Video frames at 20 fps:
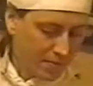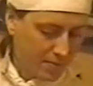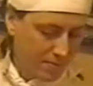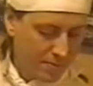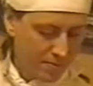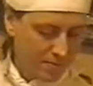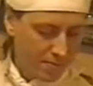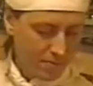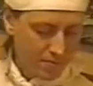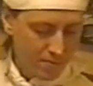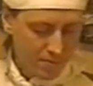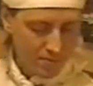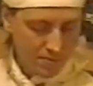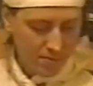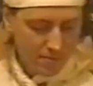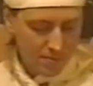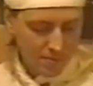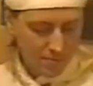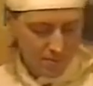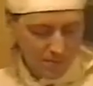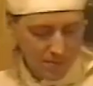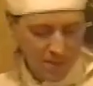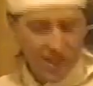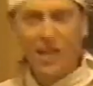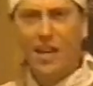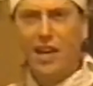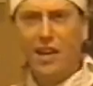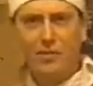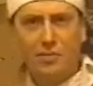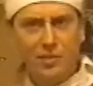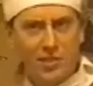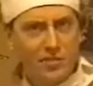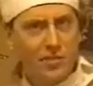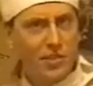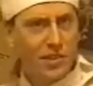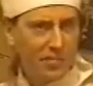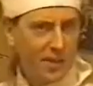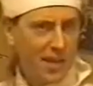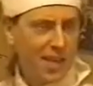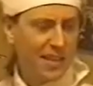It helps if your pan's an
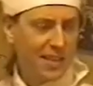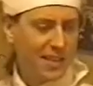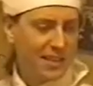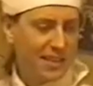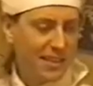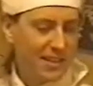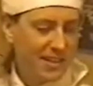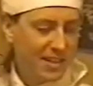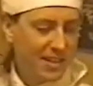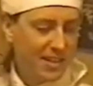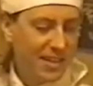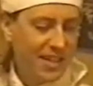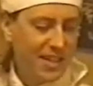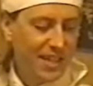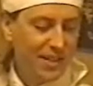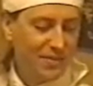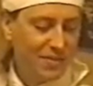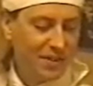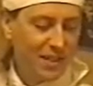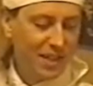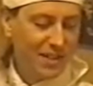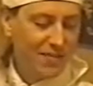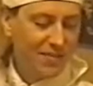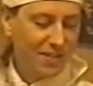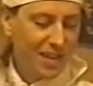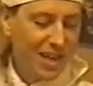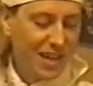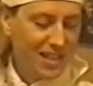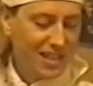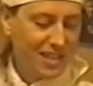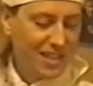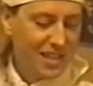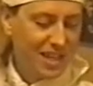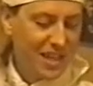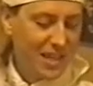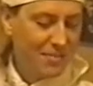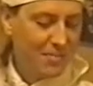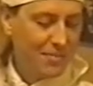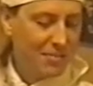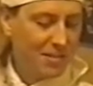evenly flat shape so
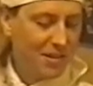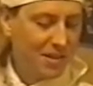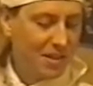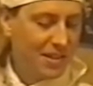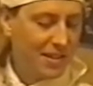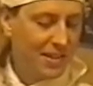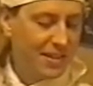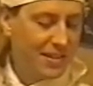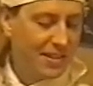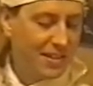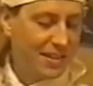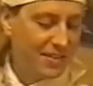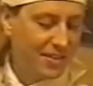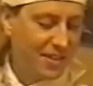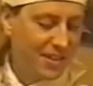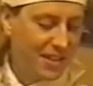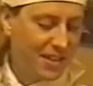that it doesn't